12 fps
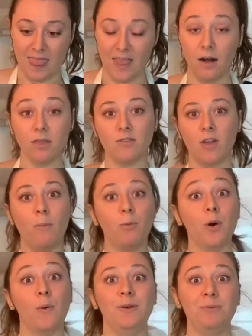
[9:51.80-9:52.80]
then on the top,
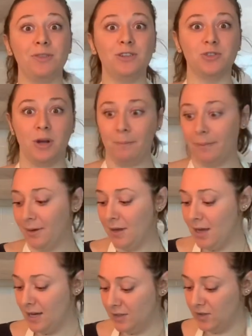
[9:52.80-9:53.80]
we'll go in with a drip.
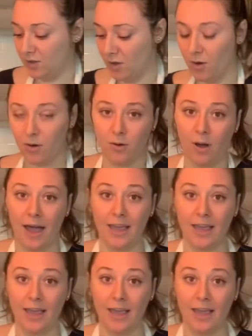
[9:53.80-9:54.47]
So